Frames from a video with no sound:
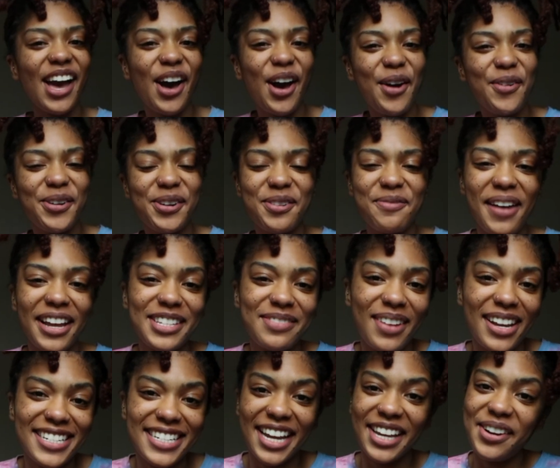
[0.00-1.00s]
y'all, welcome back to
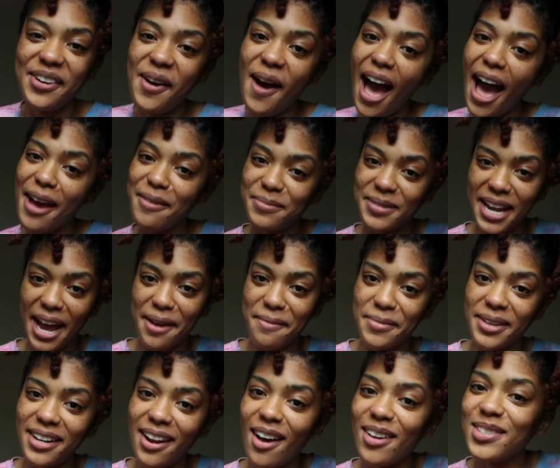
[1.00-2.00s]
my channel. I'm
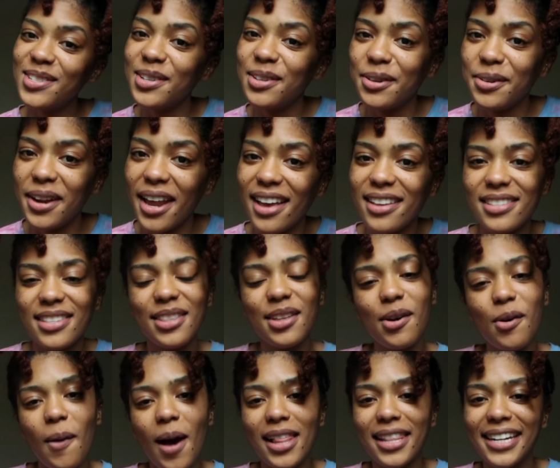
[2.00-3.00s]
Diamond, also known as The
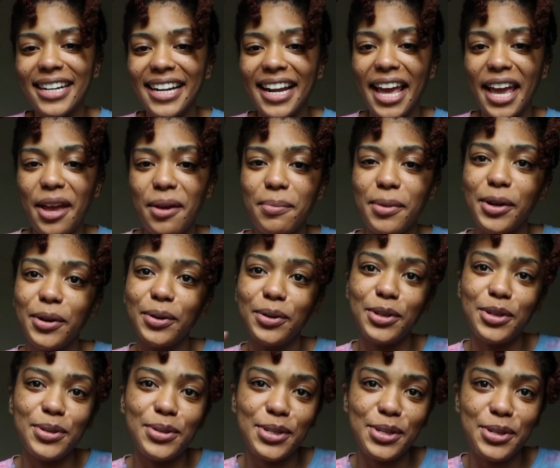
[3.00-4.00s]
Quality Name, here on
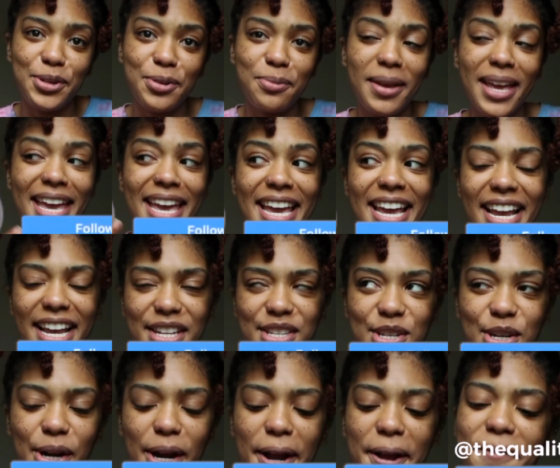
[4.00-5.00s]
YouTube,
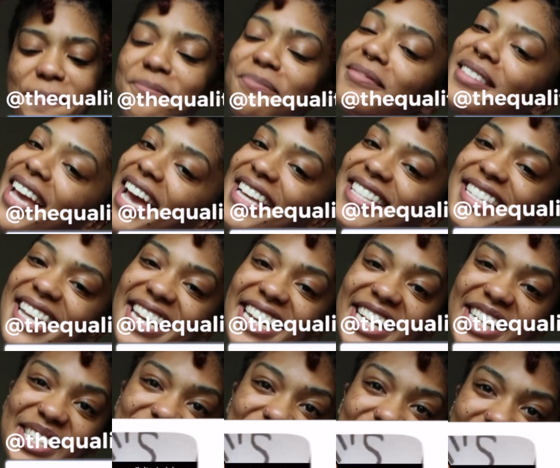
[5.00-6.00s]
Instagram, and
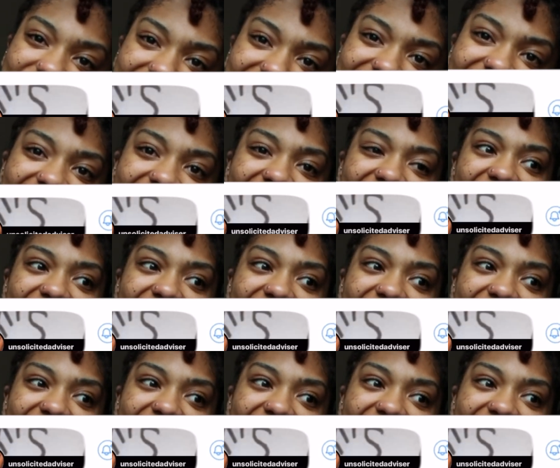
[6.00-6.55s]
technically Twitter.